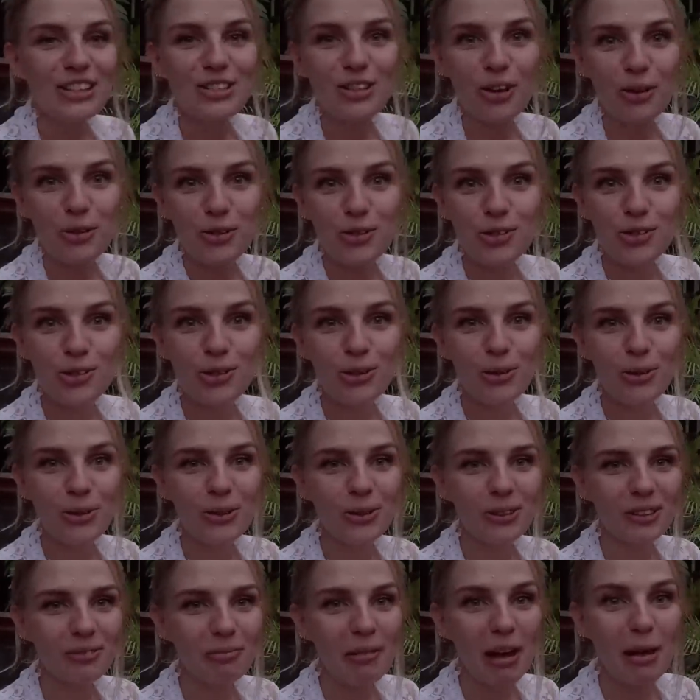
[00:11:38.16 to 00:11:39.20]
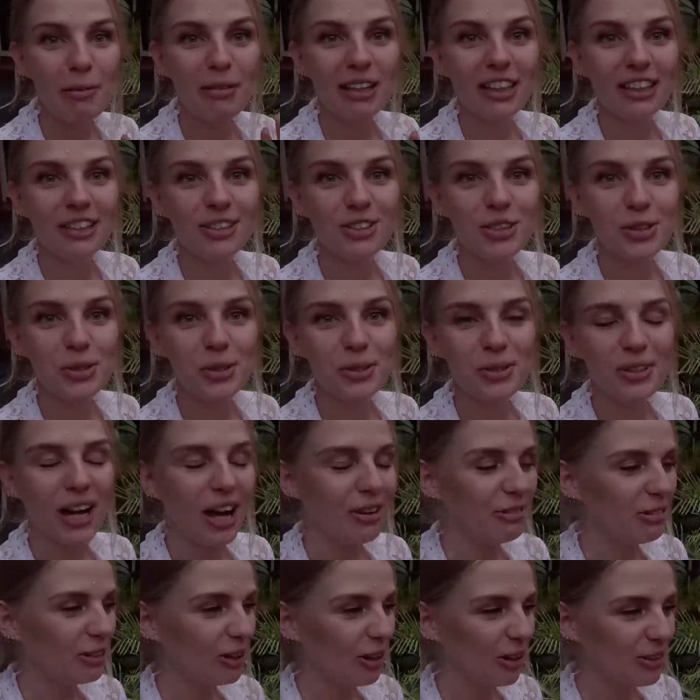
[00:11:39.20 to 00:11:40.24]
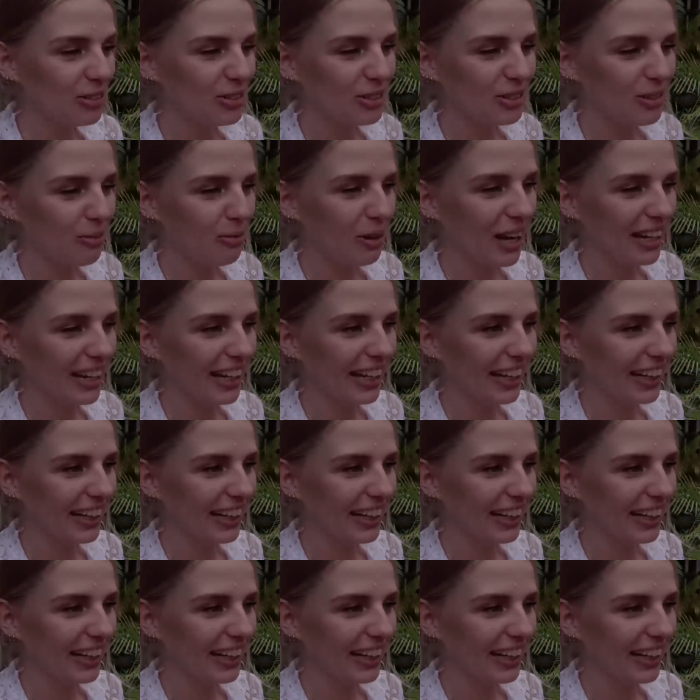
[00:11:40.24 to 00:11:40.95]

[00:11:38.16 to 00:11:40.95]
So soon, maybe in June, I will go to the wedding.